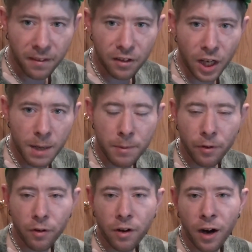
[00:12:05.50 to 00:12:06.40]
you got to be
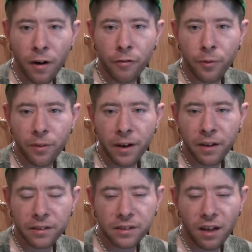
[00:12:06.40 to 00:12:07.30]
real careful
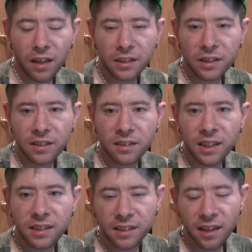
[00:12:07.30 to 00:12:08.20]
there. It's not just as
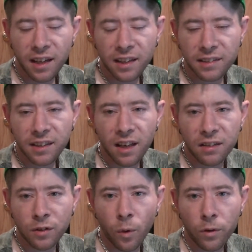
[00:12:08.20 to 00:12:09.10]
easy, like I said,
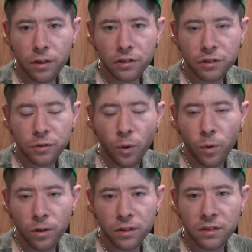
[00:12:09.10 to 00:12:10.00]
as going to the
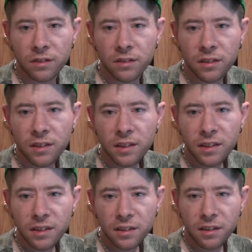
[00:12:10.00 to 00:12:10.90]
store and,
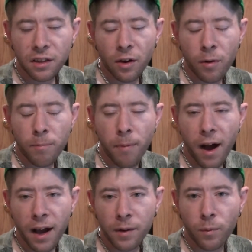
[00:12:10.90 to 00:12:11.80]

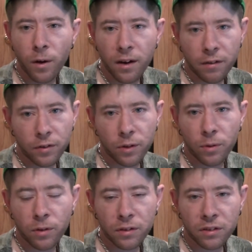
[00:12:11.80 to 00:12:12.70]
buying whatever.
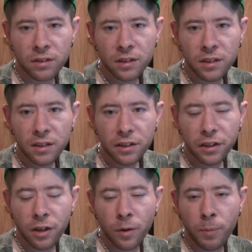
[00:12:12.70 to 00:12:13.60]
Or,
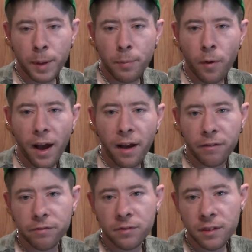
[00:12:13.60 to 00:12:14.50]
people
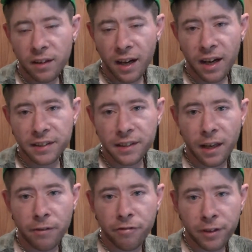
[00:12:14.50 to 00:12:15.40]
have, like I
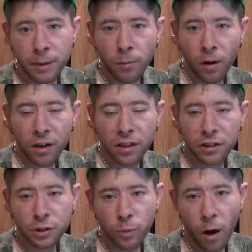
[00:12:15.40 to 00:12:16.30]
said, flea
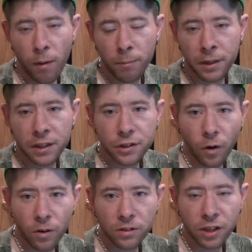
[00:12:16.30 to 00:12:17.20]
markets, swap meets,
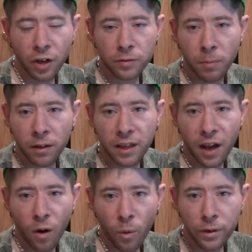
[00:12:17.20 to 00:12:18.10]
yard sales, but
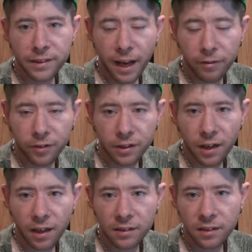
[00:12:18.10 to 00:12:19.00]
they always
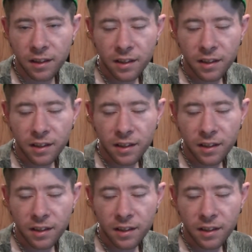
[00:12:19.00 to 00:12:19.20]
advertise.